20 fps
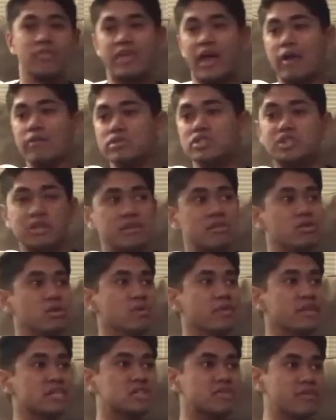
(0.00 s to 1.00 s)
that I was going to do
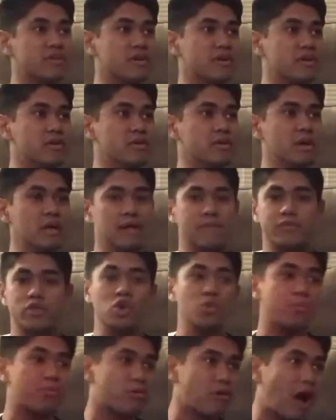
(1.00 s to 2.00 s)
this for you.
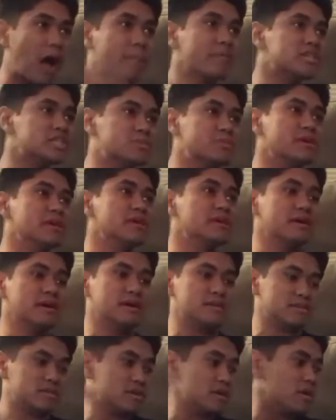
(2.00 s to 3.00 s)
You promised me
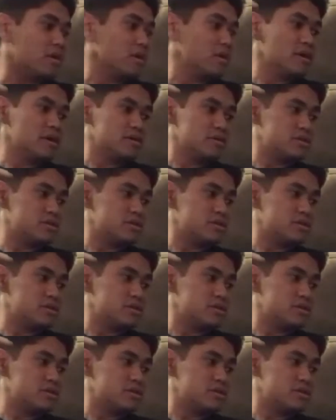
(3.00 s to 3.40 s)
to